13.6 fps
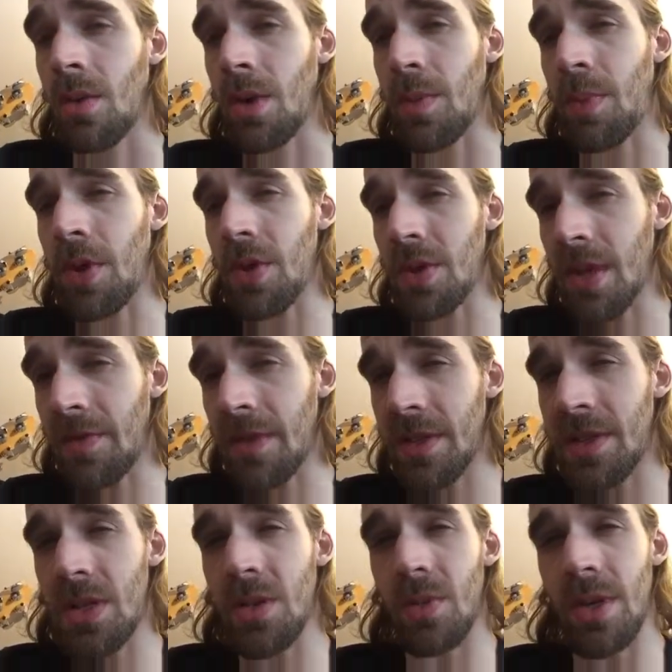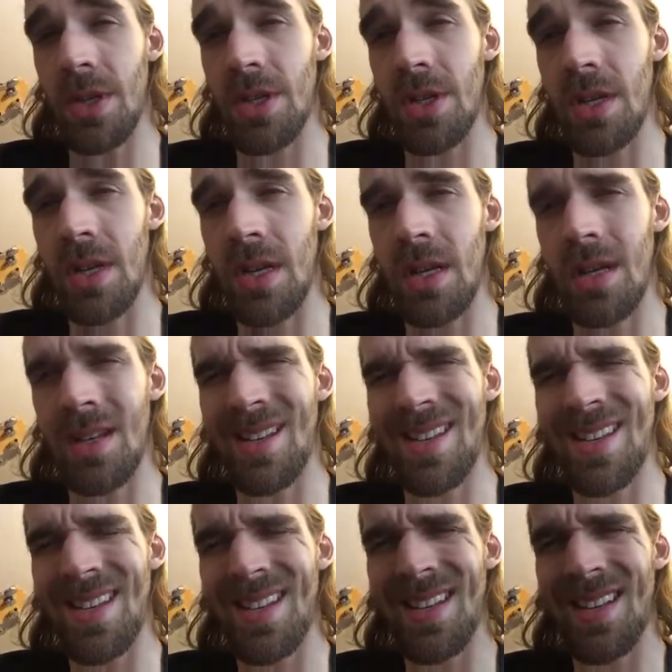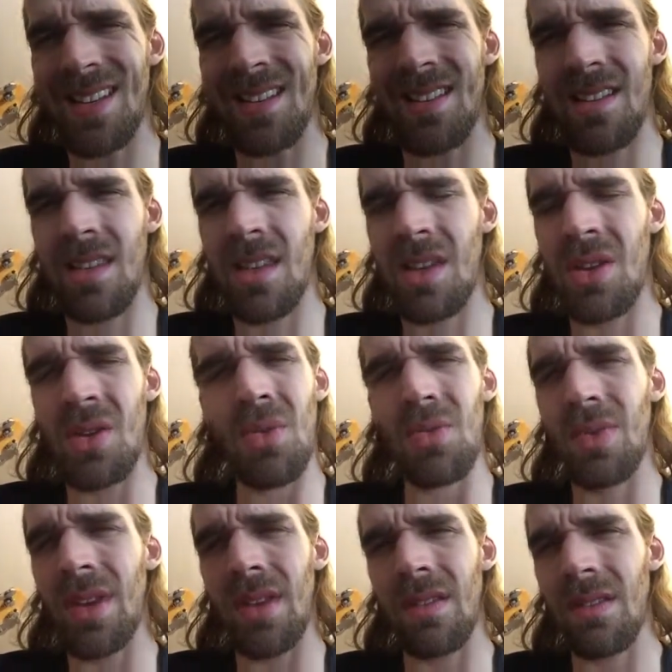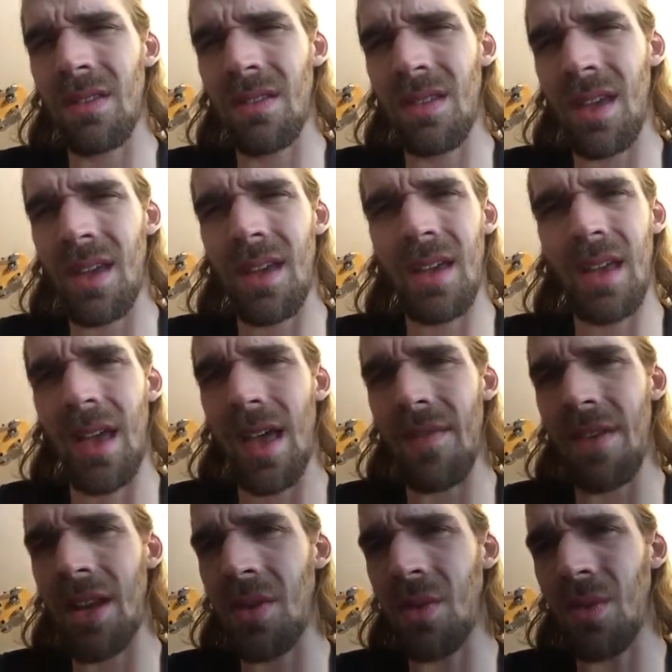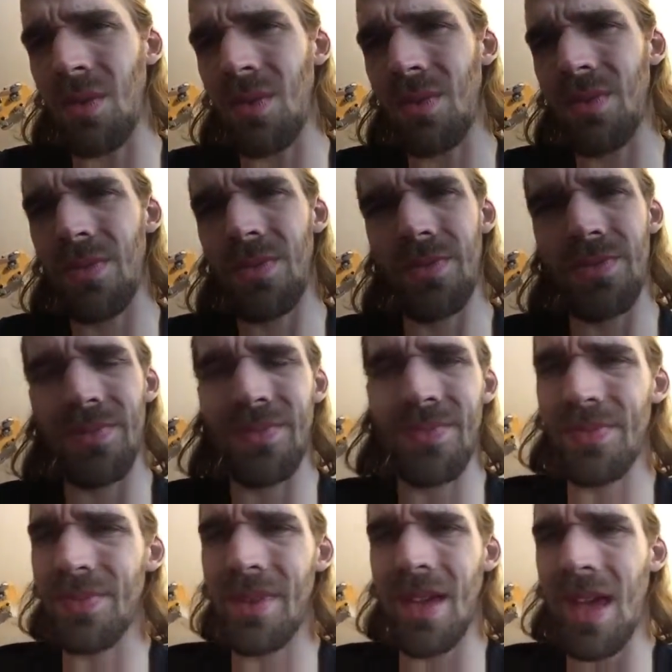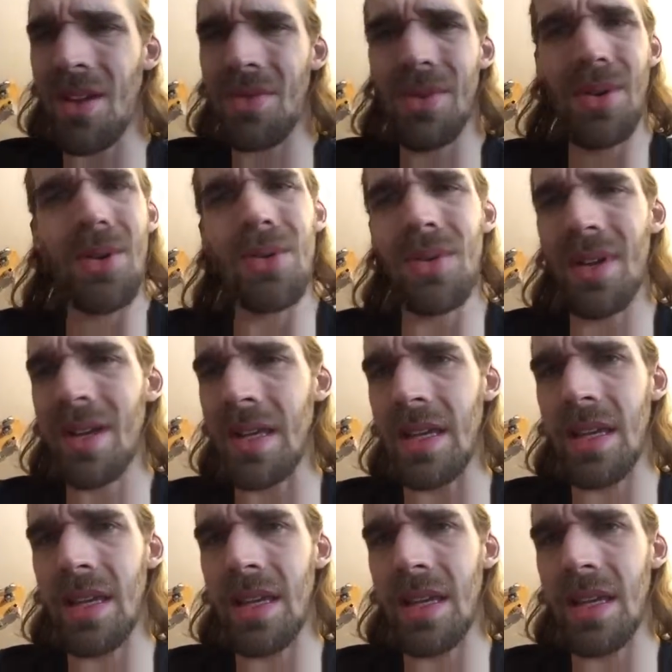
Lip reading: when you put yourself in this situation and then you don't really have any, I don't know.